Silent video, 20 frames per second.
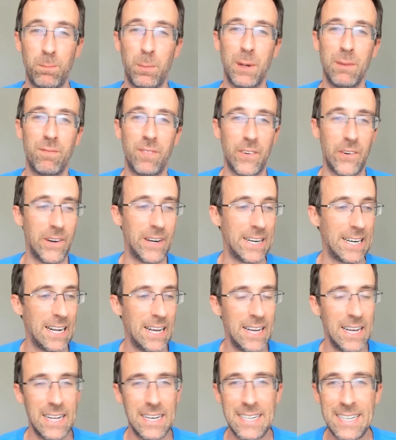but for
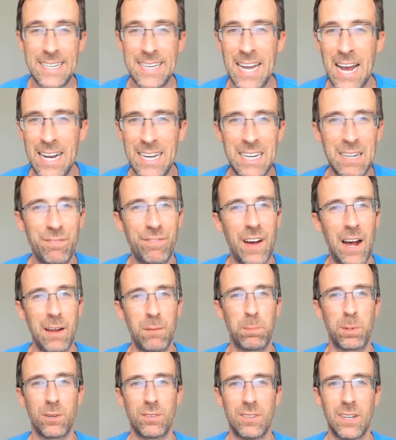
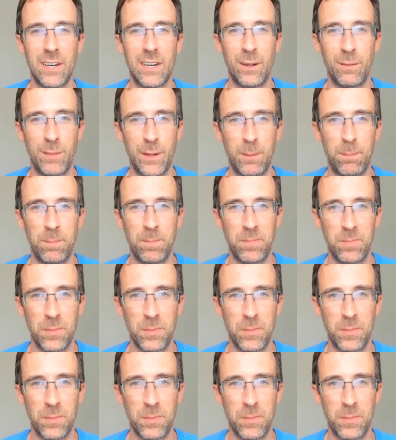95% of them,